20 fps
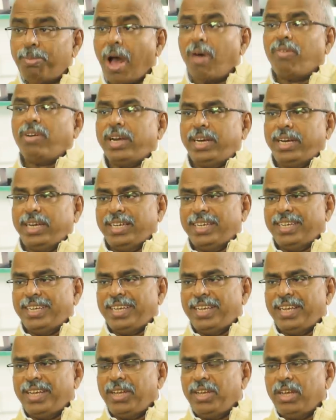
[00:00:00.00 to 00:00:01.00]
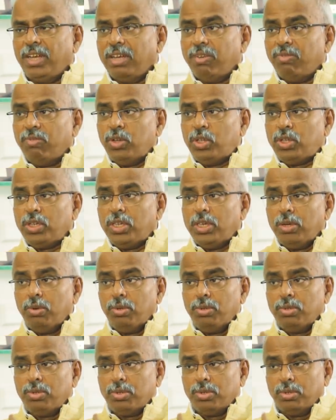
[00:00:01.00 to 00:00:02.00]
poverty, which
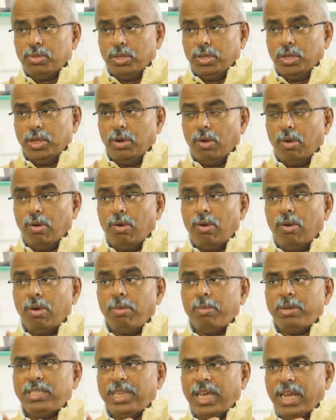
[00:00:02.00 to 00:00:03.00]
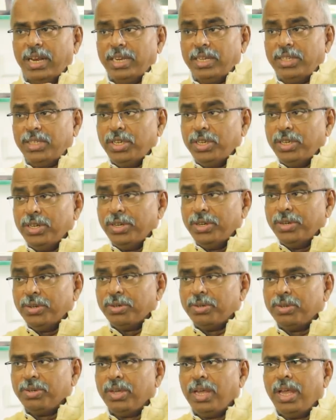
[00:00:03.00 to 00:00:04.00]
gives enormous energy in
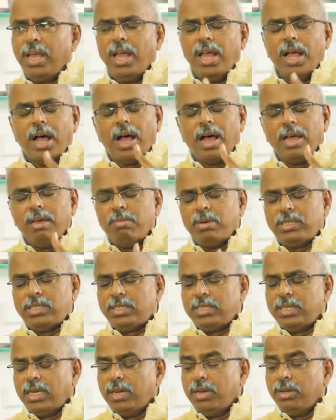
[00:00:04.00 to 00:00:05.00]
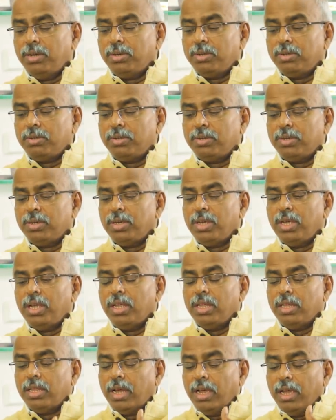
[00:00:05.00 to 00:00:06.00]
you. I must tell you,
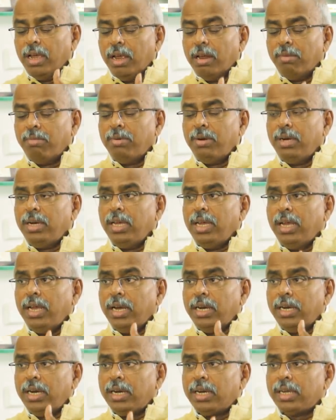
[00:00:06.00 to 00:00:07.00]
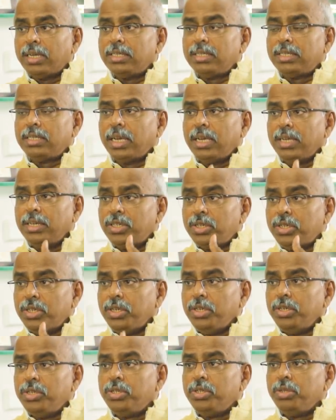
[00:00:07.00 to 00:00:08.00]
the empty intestines
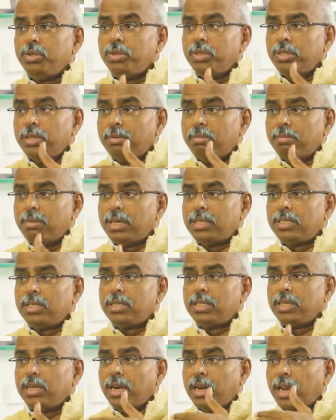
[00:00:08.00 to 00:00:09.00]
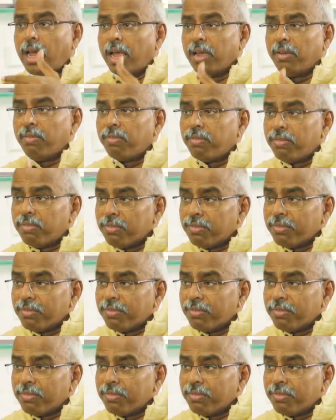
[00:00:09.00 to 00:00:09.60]
teach you the best in life.